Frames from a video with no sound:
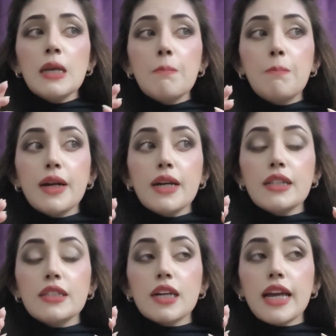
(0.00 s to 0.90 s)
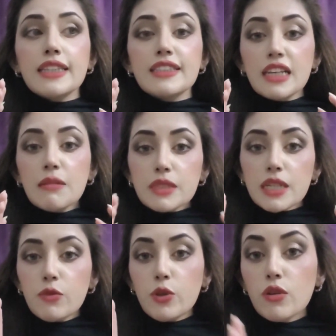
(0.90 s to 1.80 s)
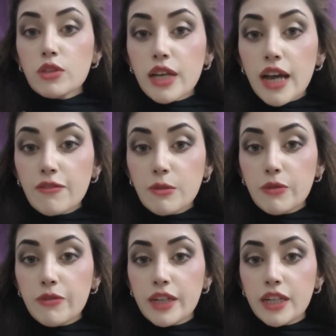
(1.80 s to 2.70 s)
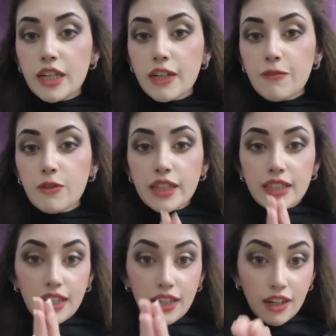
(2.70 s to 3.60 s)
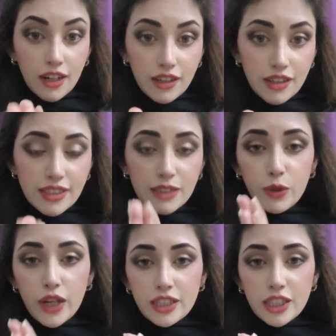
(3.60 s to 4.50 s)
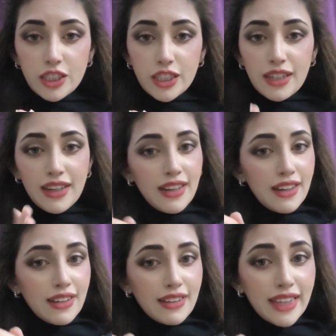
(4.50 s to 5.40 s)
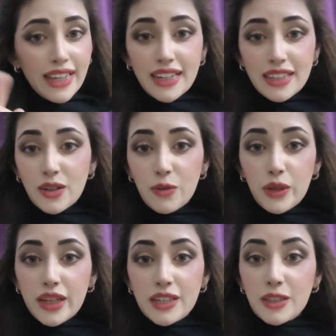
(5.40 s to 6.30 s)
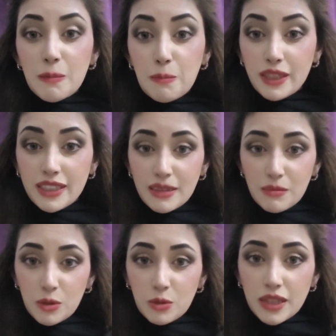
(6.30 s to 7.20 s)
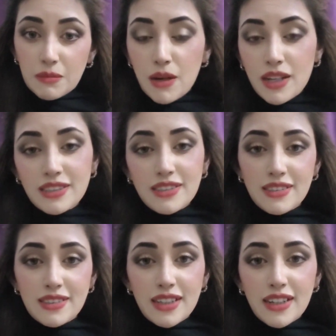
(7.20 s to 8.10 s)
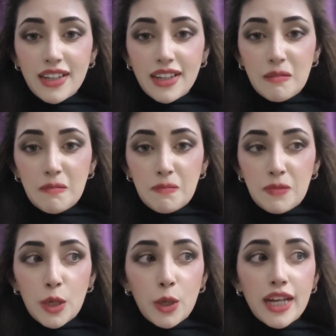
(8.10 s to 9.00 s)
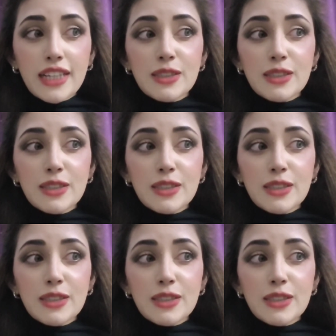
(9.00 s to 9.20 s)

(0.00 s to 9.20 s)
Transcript: But at the same time, we also have to be very careful that the learners that we are teaching, we are not putting them through that master's degree, okay?